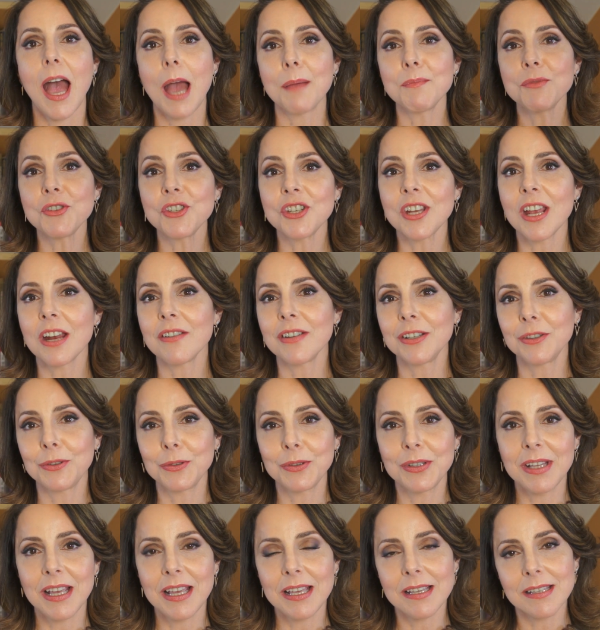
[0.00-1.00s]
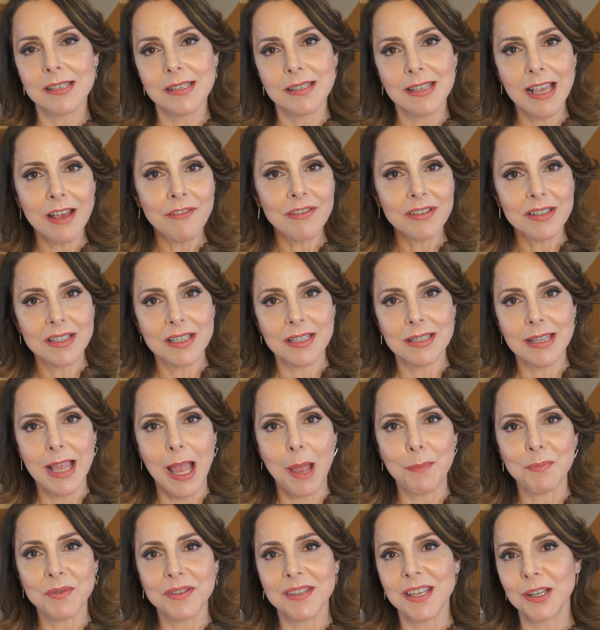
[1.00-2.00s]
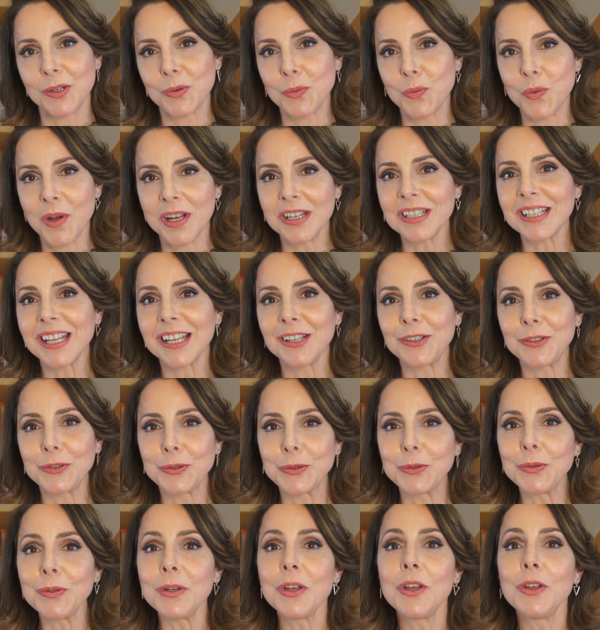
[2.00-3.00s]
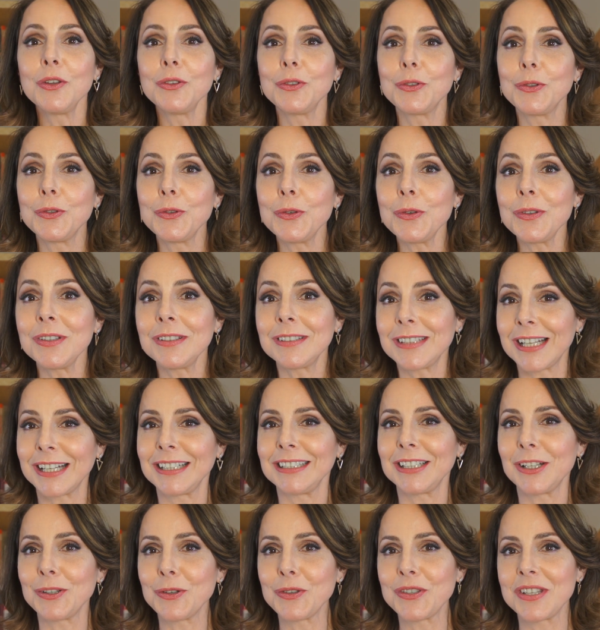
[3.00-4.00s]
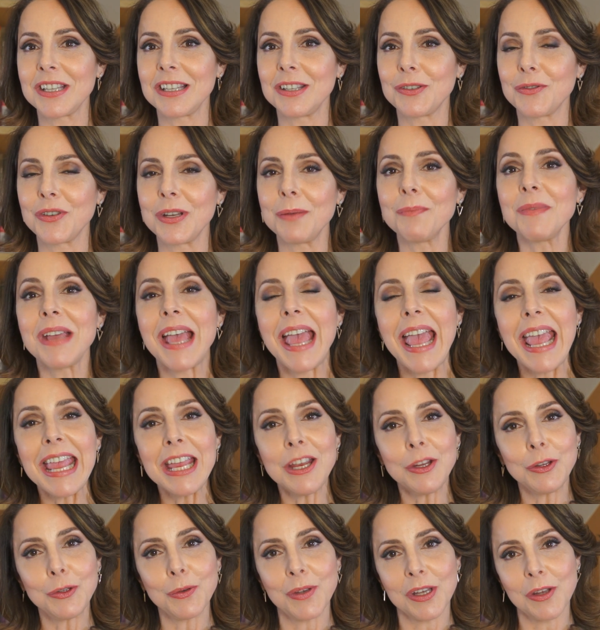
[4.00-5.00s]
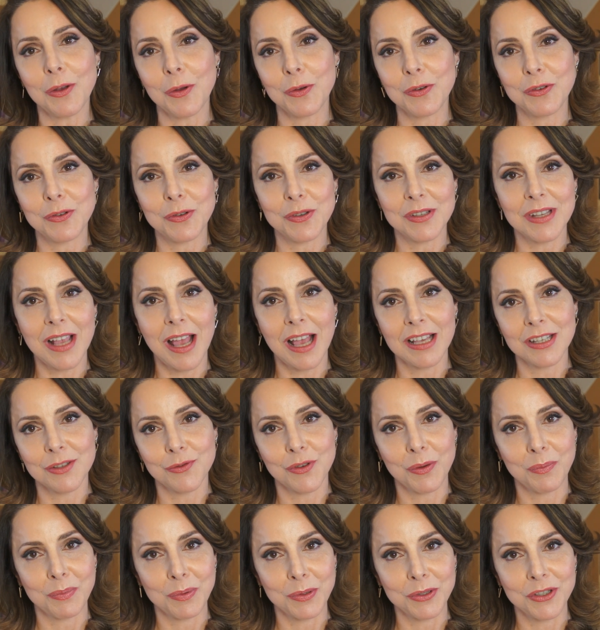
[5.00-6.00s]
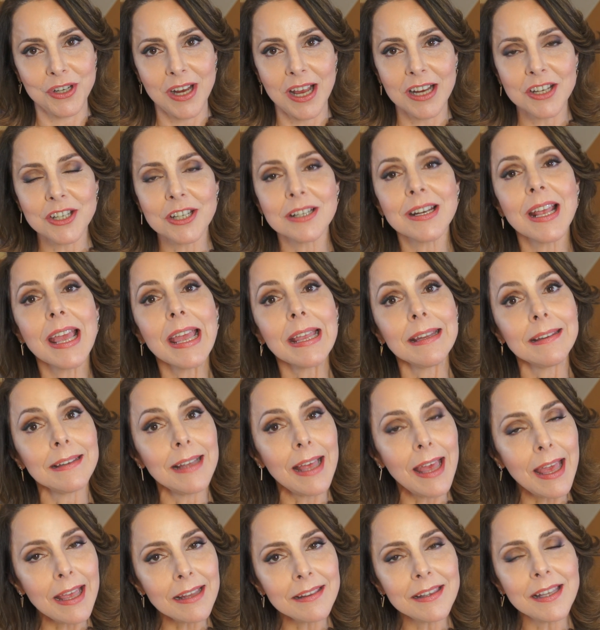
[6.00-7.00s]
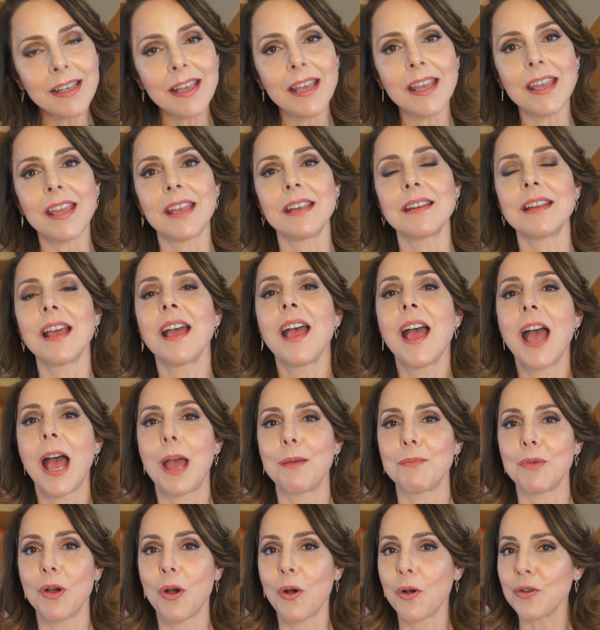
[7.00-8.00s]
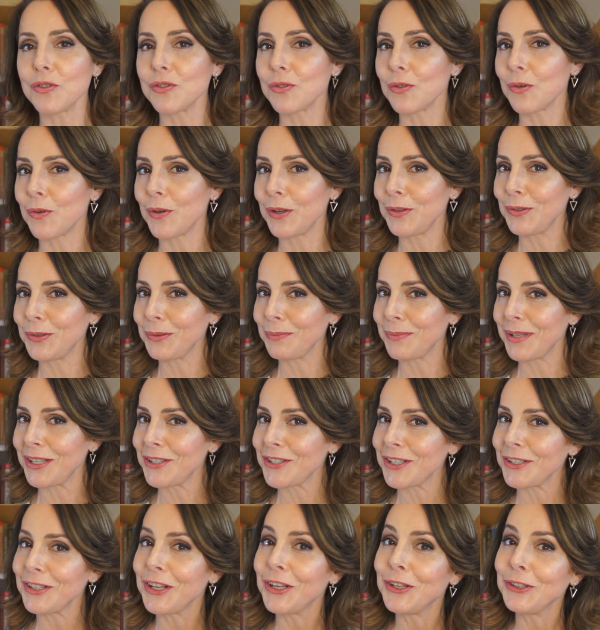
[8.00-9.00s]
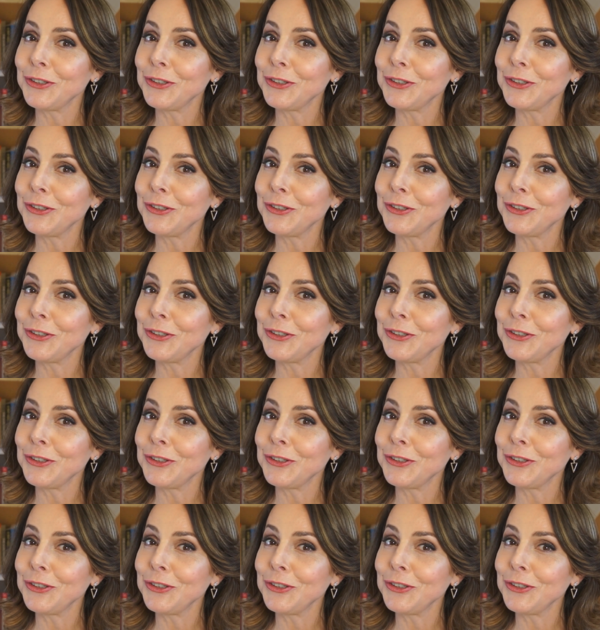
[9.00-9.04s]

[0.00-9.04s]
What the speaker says: I'm sharing today 7 steps that one can do to turn the lucid dream into a conscious astral projection. And at the end, I'm also going to mention